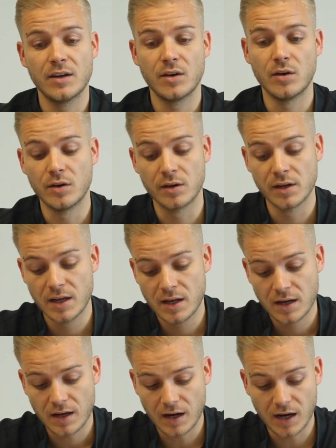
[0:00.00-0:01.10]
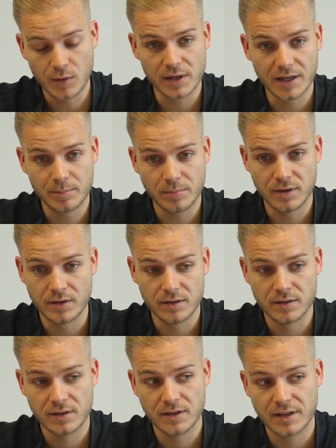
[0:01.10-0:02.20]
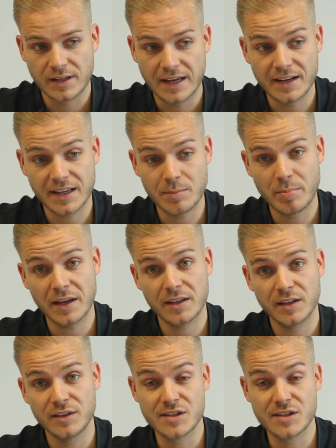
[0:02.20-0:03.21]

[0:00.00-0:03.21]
or can I get back